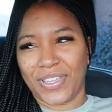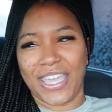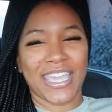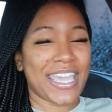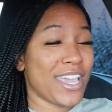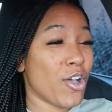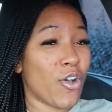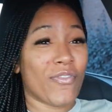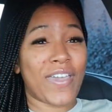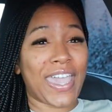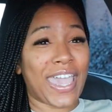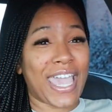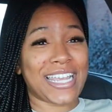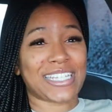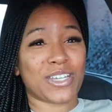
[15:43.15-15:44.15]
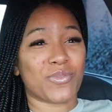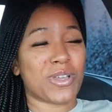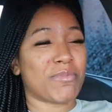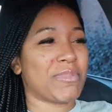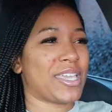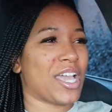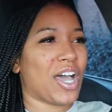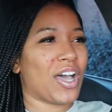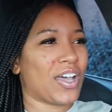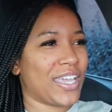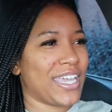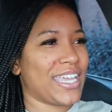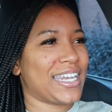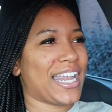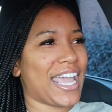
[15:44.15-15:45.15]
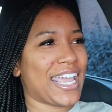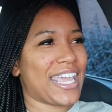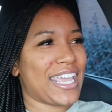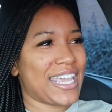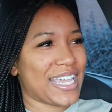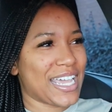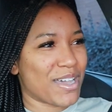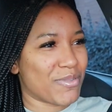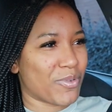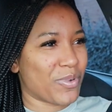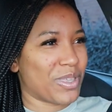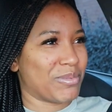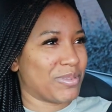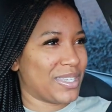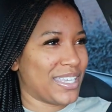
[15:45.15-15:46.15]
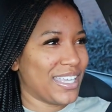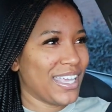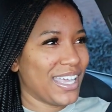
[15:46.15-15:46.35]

And he on vacation with me, y'all. It ain't like he ain't coming with me.